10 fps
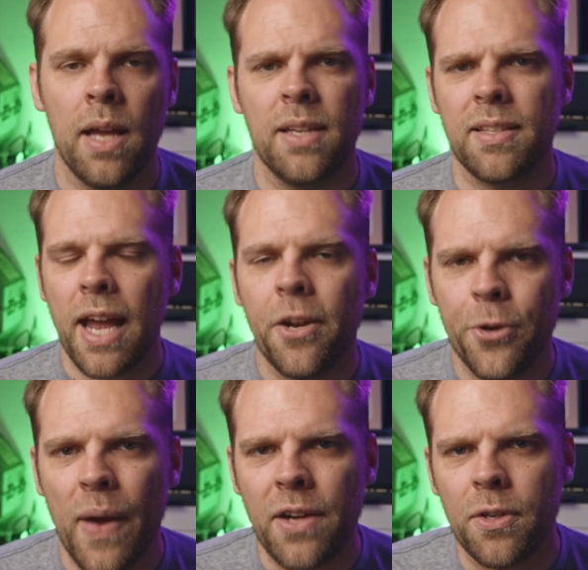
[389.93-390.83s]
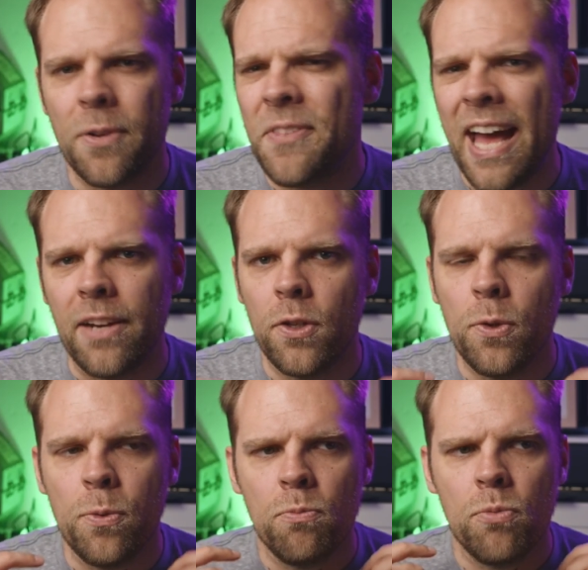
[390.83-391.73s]
He's the kind of director that
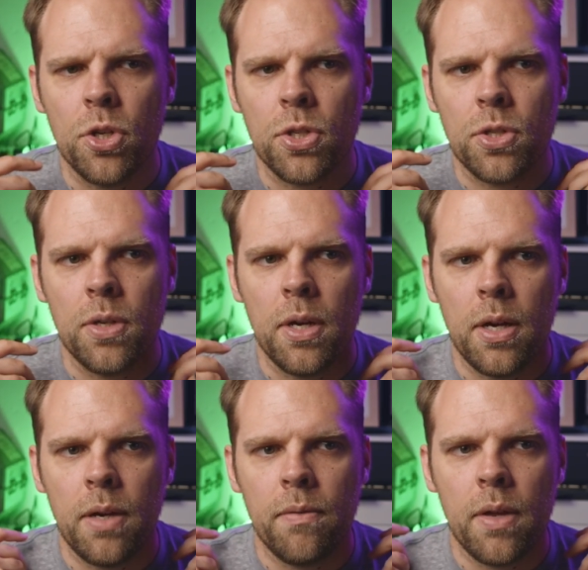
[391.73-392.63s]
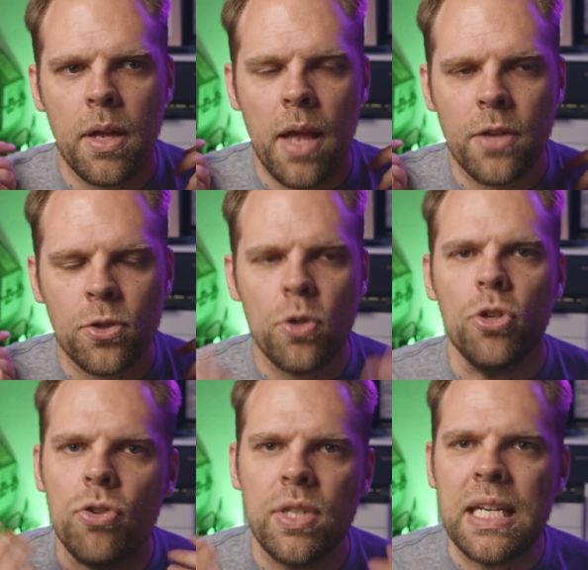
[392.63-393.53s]
you just, uh, as soon
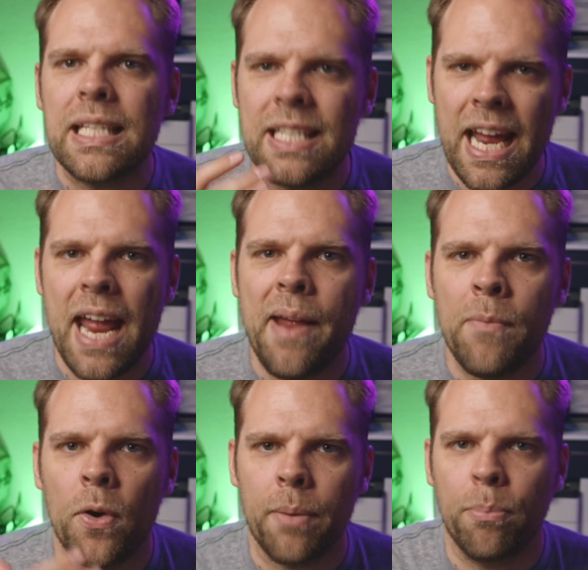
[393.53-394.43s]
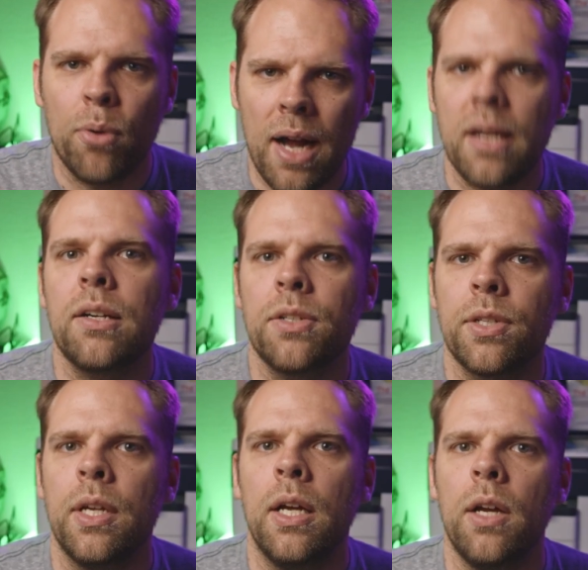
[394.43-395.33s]
as you see his name on a
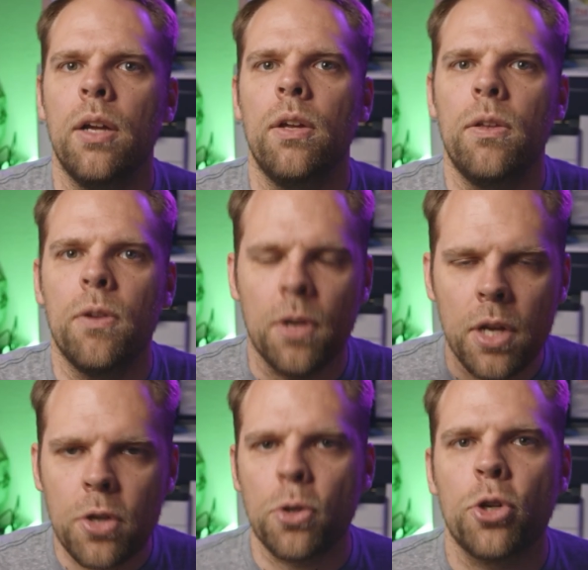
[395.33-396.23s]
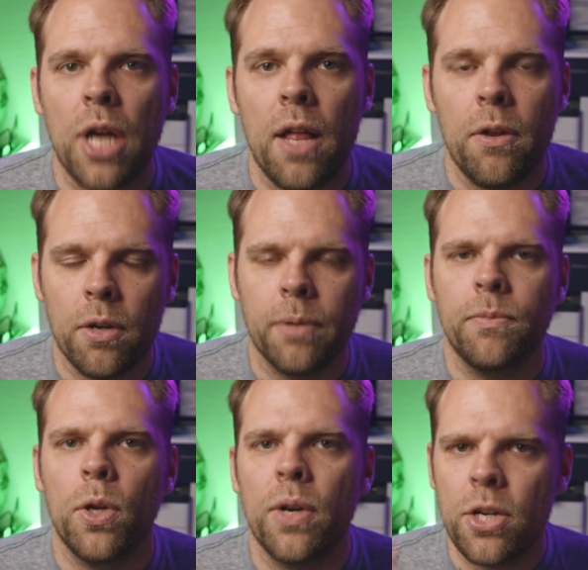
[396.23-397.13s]
product, your initial shot, your
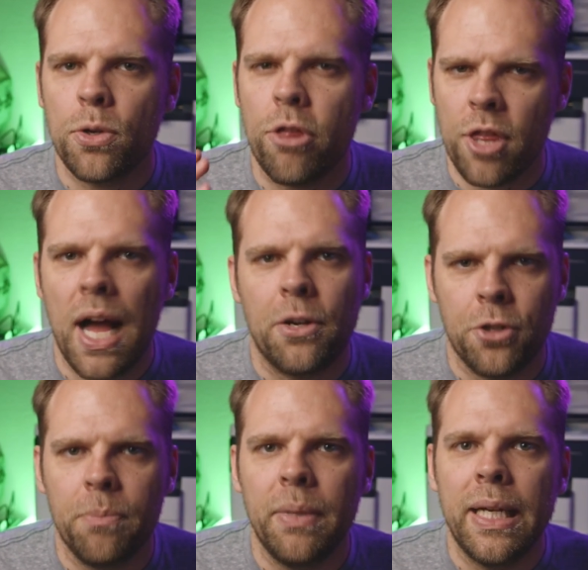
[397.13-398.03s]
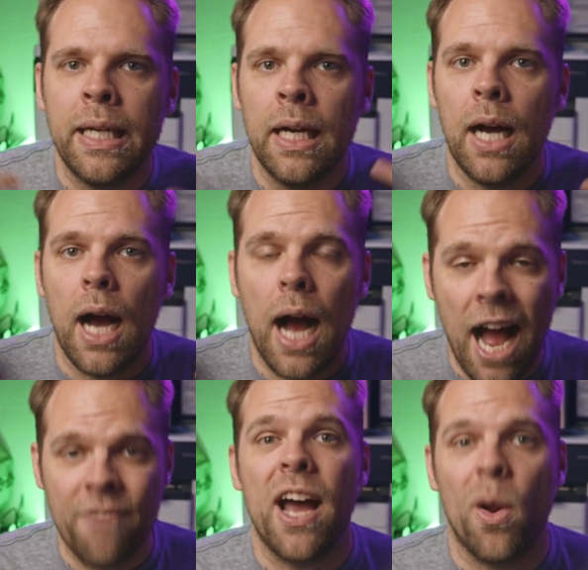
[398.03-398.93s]
your initial thought should be,
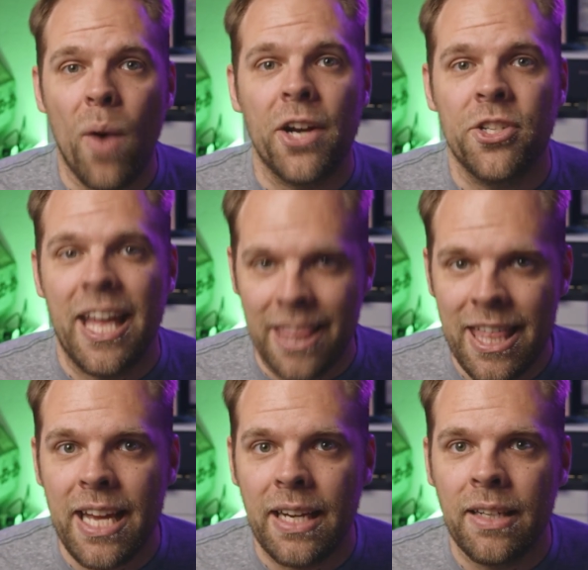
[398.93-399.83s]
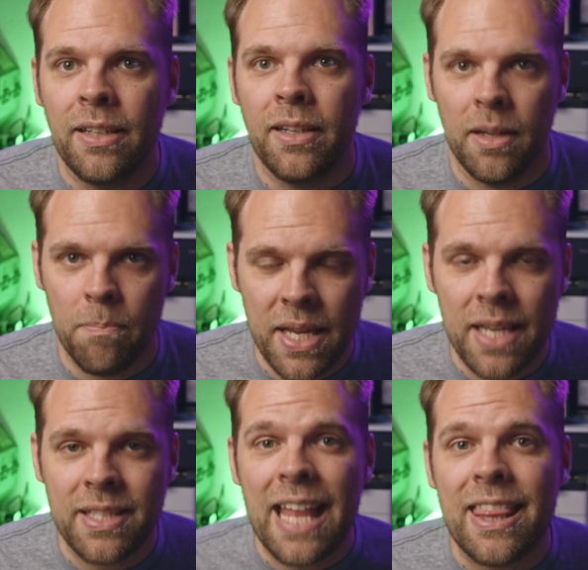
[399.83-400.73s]
I've got to watch that thing
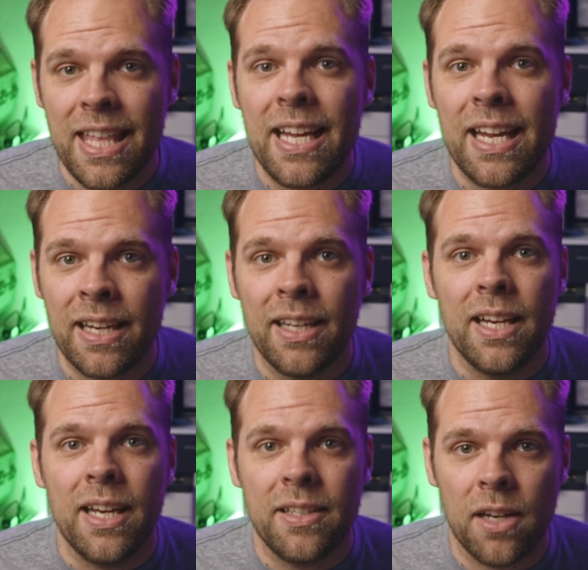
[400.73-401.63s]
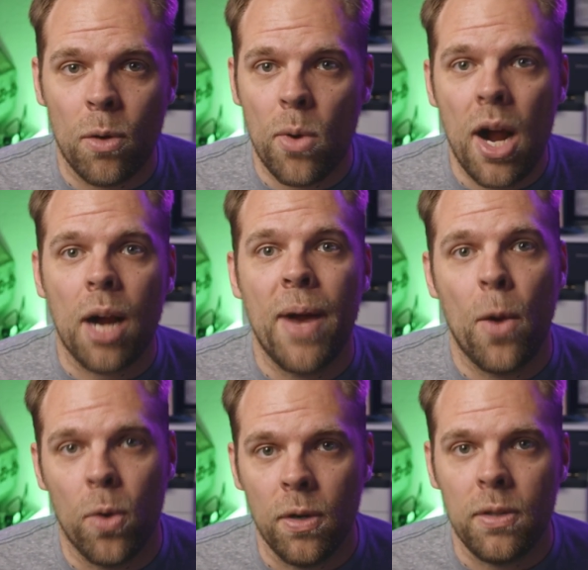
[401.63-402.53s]
because that thing is going to rock my
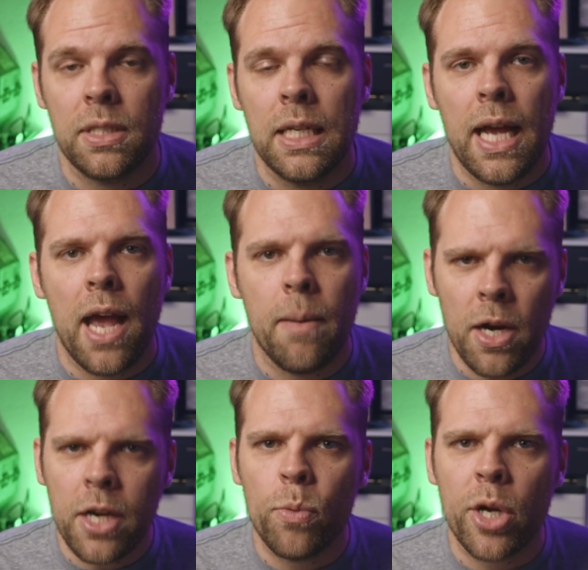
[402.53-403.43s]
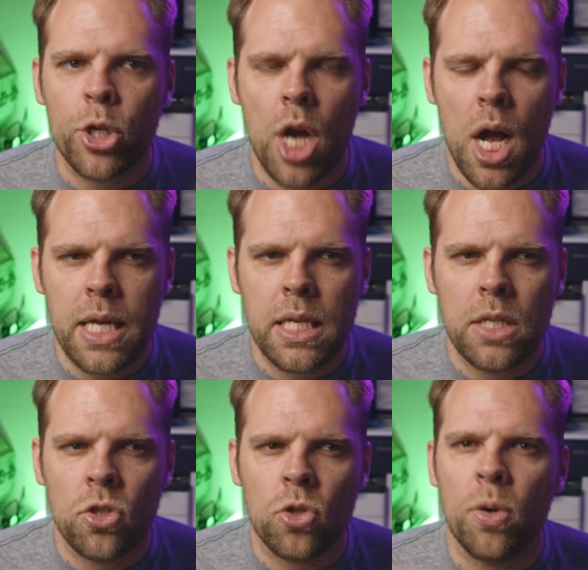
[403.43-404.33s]
world. And American Rickshaw
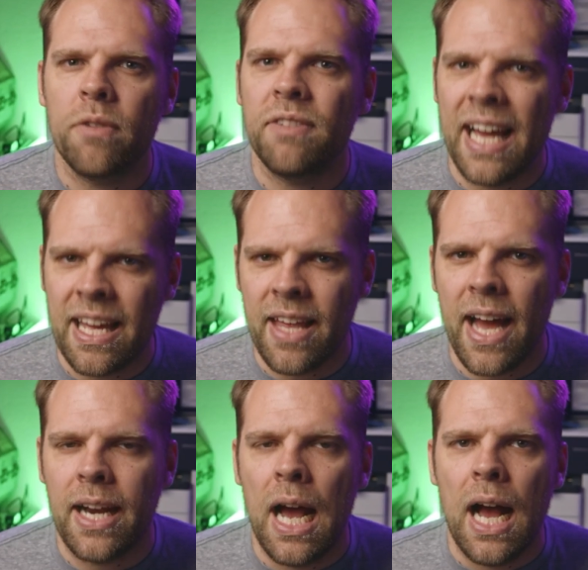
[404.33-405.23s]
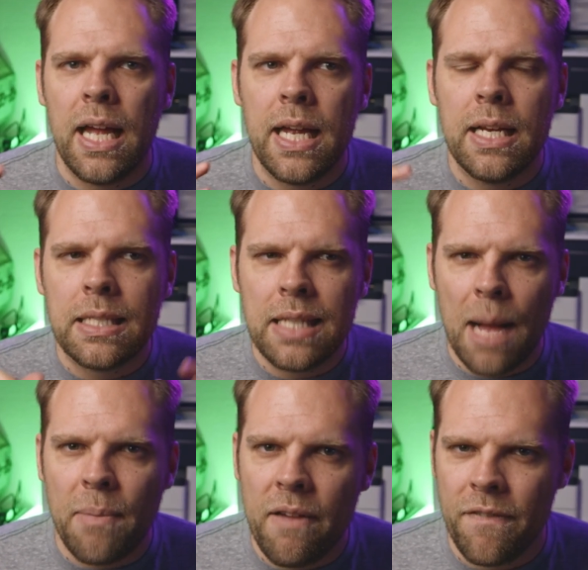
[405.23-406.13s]
is sort of like that. It is
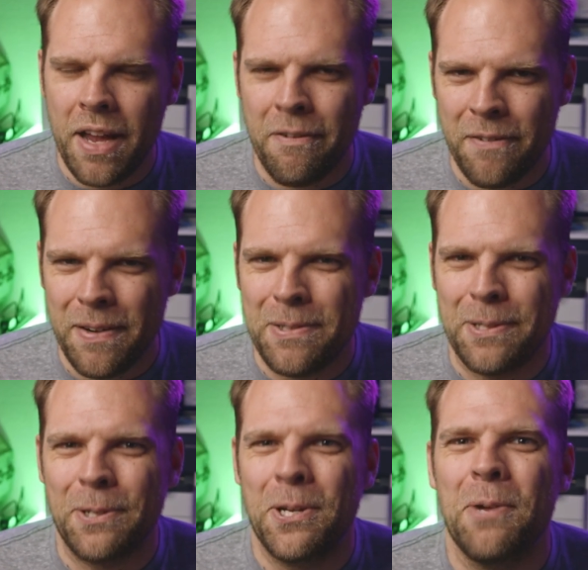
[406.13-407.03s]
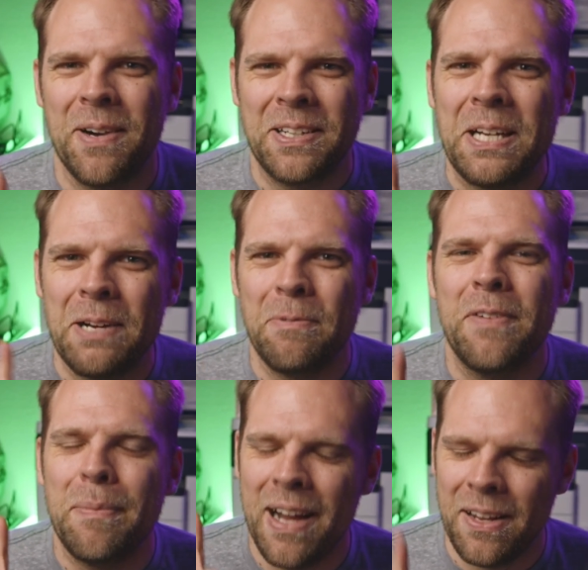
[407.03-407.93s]
not my favorite Sergio Martino
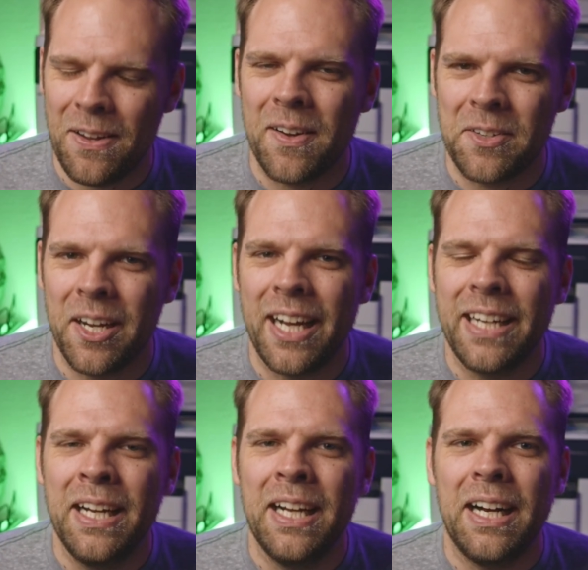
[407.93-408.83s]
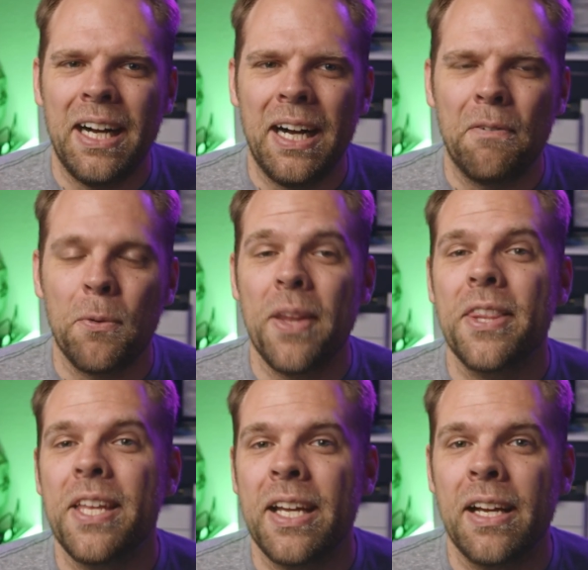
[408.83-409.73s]
movie by a long shot. Uh, for one
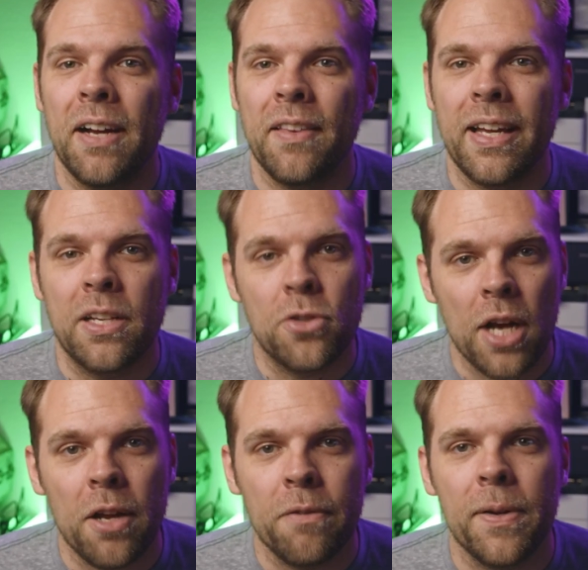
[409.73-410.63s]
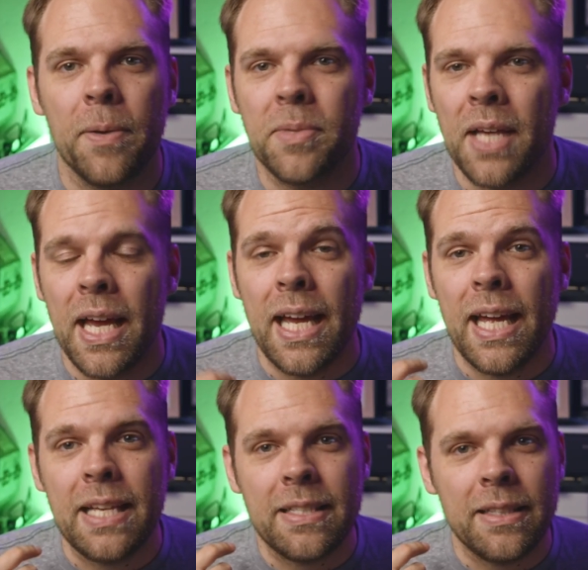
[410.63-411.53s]
thing, unlike his Giallo films,
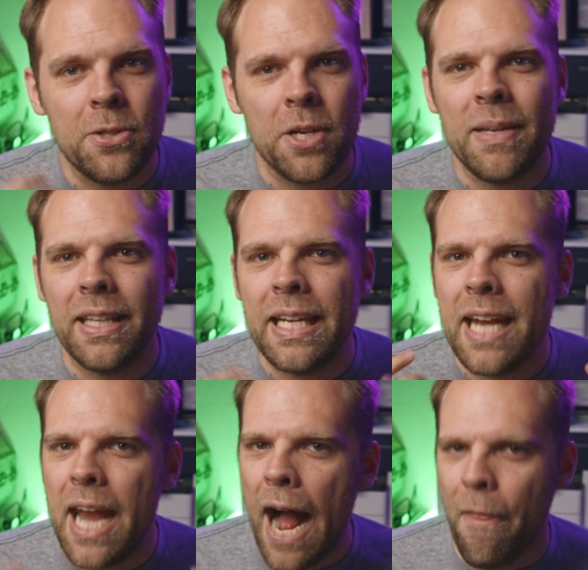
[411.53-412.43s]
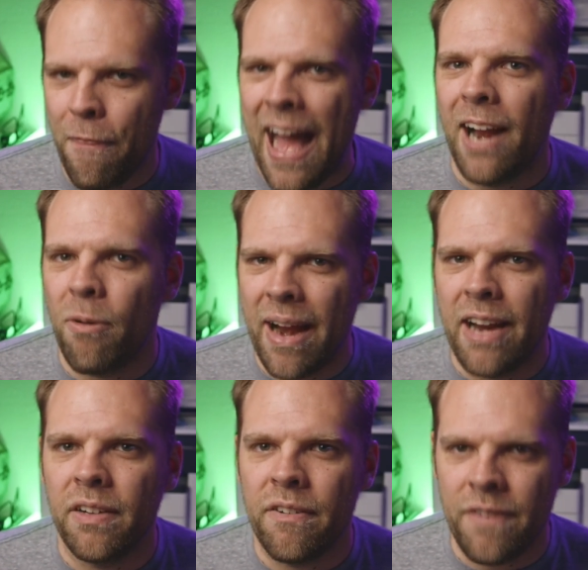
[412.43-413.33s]
it's legitimately not that great
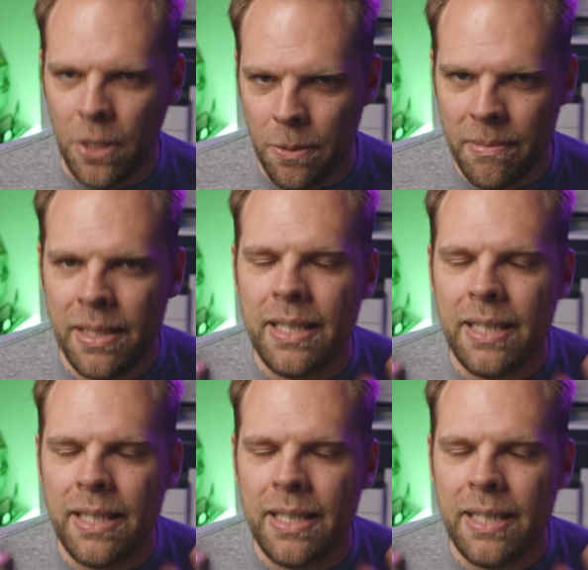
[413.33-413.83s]
of a film.